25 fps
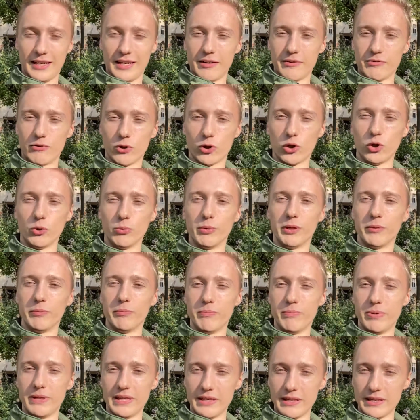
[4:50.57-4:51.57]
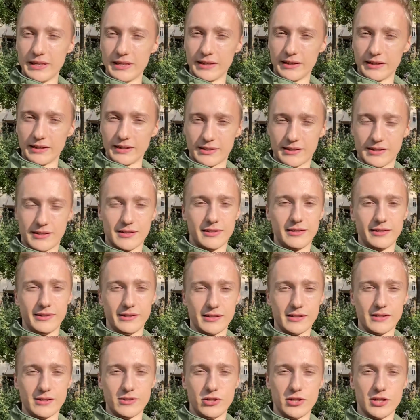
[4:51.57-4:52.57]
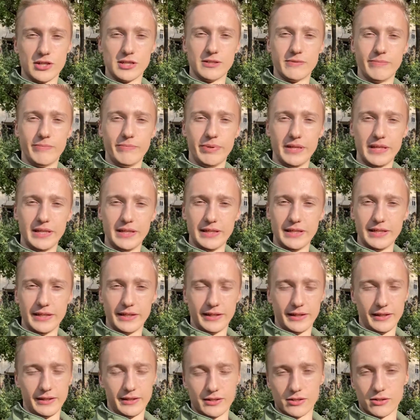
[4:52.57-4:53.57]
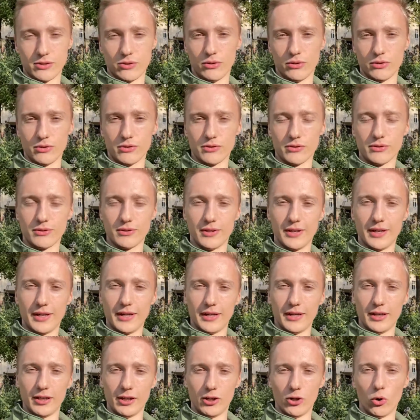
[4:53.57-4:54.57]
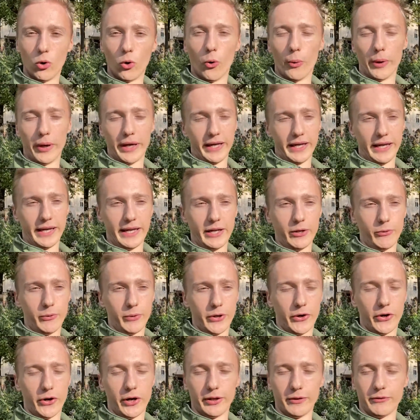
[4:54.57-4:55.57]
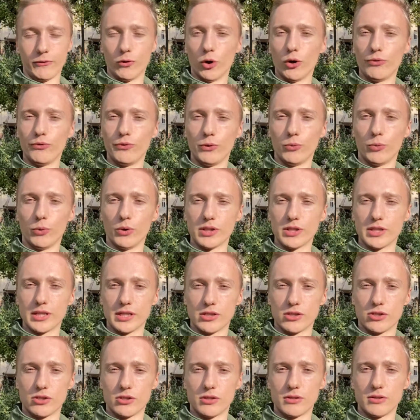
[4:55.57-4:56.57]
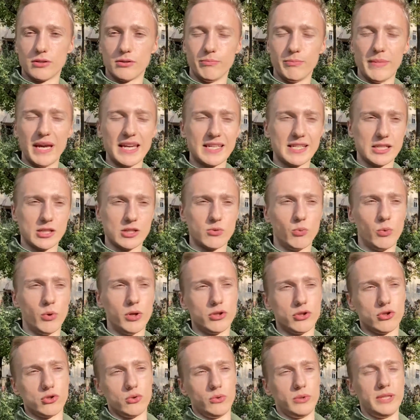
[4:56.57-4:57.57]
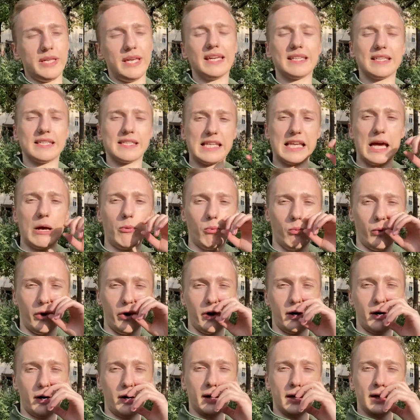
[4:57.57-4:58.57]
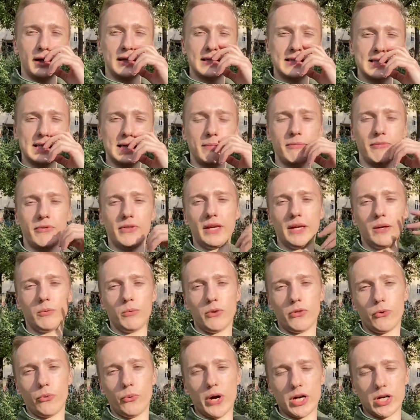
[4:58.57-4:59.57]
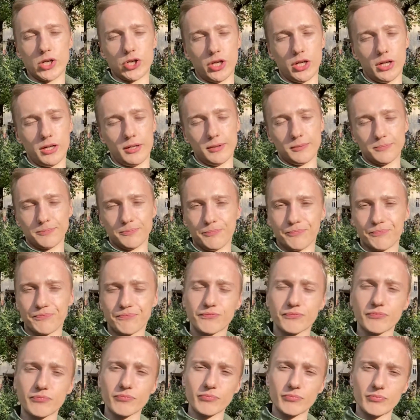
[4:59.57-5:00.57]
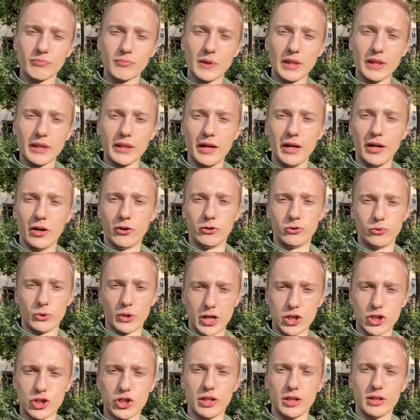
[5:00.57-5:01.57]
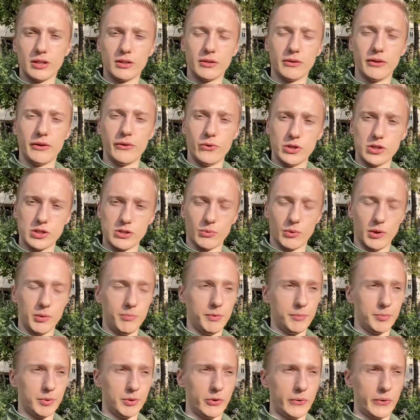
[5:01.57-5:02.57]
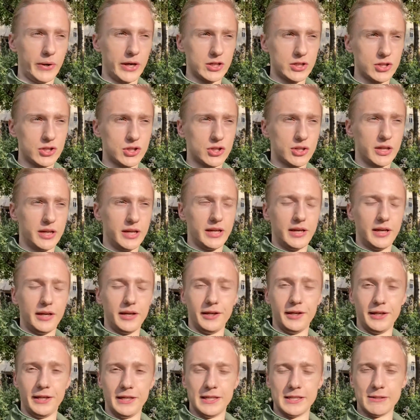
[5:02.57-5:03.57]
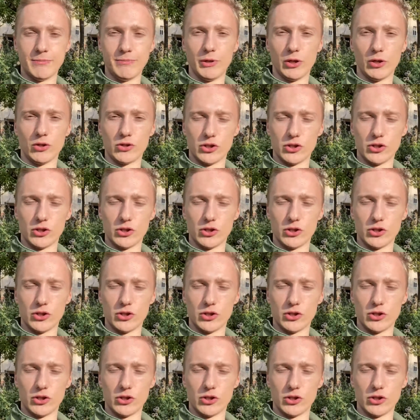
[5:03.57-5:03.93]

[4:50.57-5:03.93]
for human beings, it's just being, it's not going anywhere. And coffee makes us want to get somewhere. Same thing with rushing. rushing. The reason why people rush is because